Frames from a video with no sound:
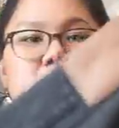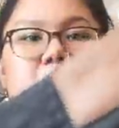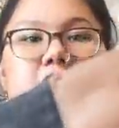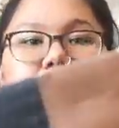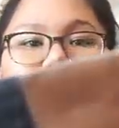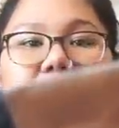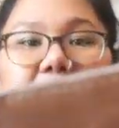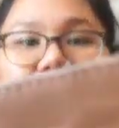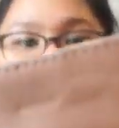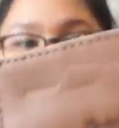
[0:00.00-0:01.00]
there's the
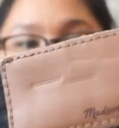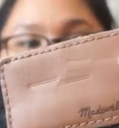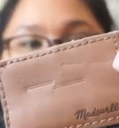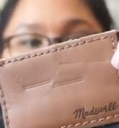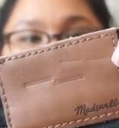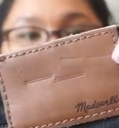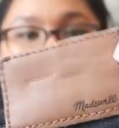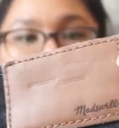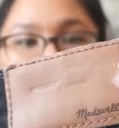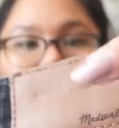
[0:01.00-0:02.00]
back
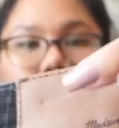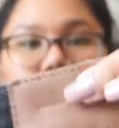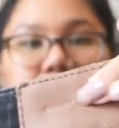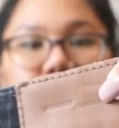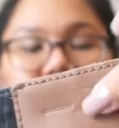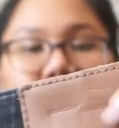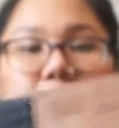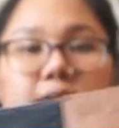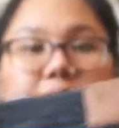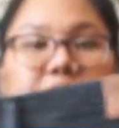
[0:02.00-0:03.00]
that's where they
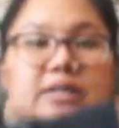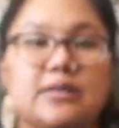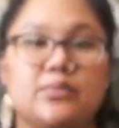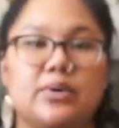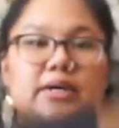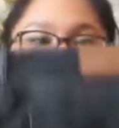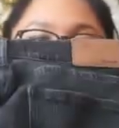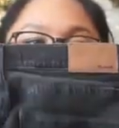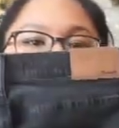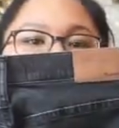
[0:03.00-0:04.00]
clipped it but
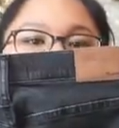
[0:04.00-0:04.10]
um